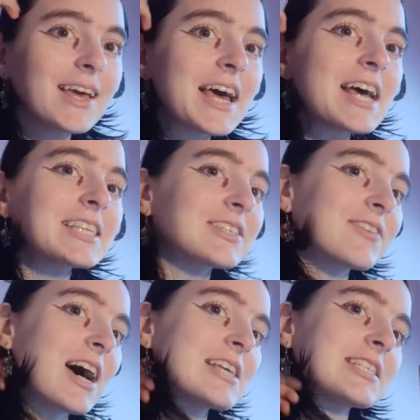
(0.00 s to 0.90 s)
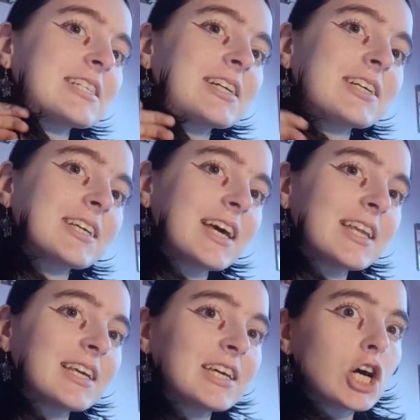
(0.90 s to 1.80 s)
it's faster than
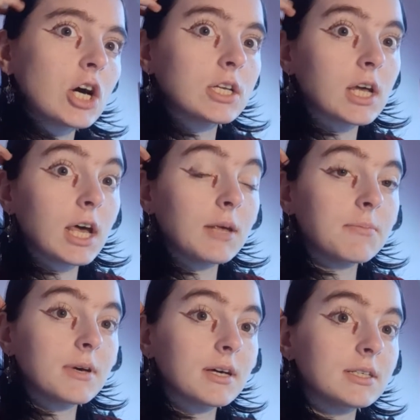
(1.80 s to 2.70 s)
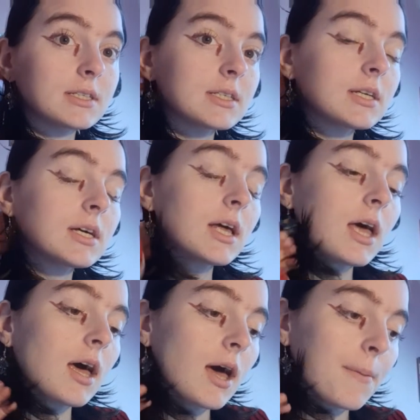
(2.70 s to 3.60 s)
getting it on the iPad.
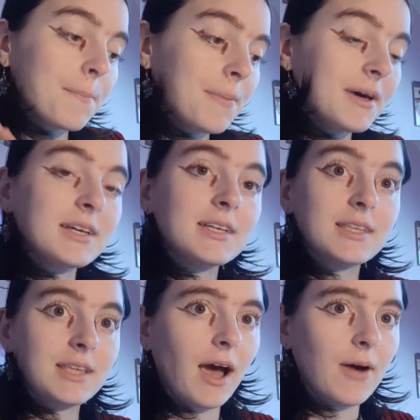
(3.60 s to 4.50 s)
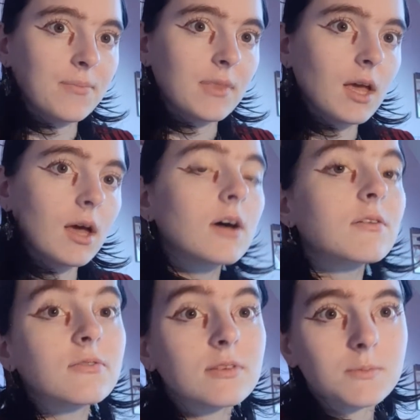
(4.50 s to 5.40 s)
But yeah,
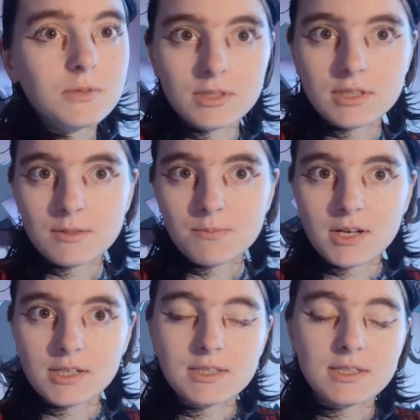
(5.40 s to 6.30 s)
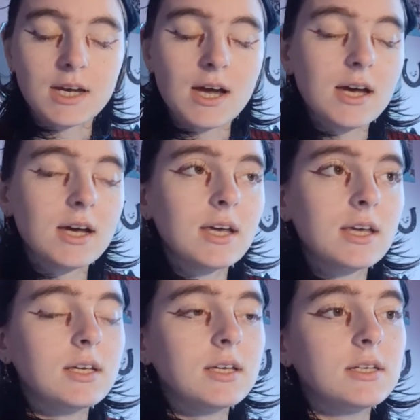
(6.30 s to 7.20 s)
verbal dyspraxia
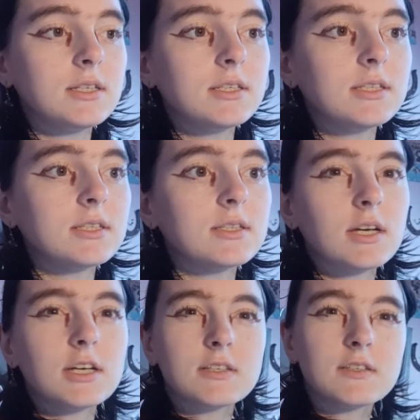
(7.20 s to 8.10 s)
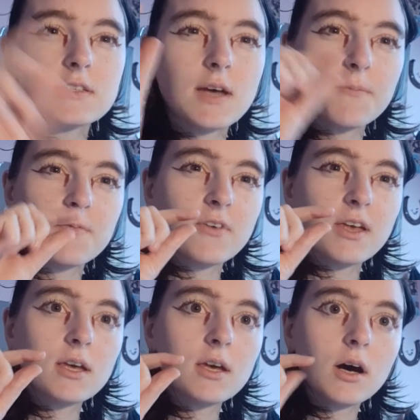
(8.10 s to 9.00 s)
is a
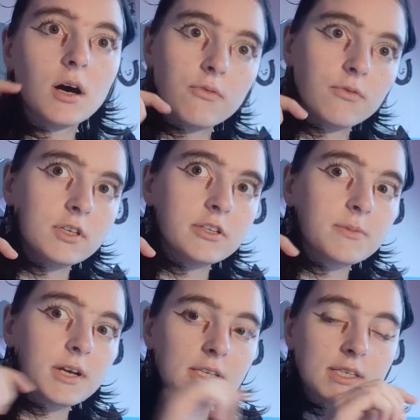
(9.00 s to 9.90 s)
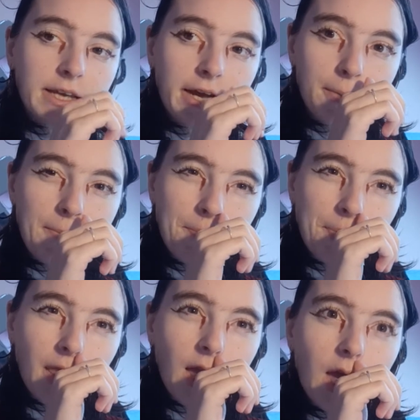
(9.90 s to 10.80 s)
sub-thing of dyspraxia.
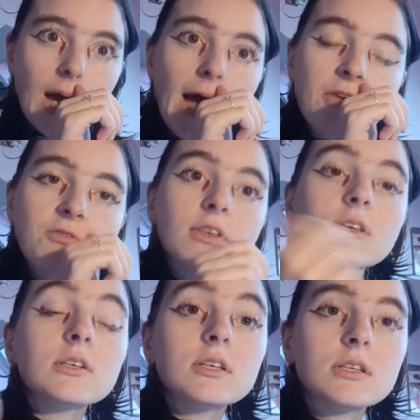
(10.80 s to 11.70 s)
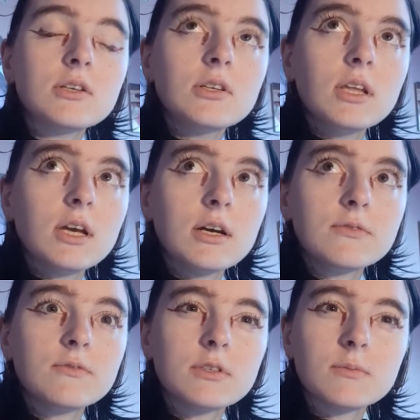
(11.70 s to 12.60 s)
I think you can only have
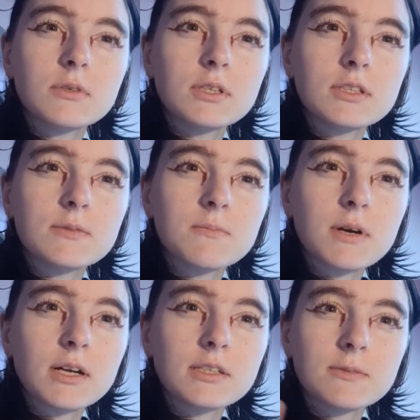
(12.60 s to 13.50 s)
verbal dyspraxia,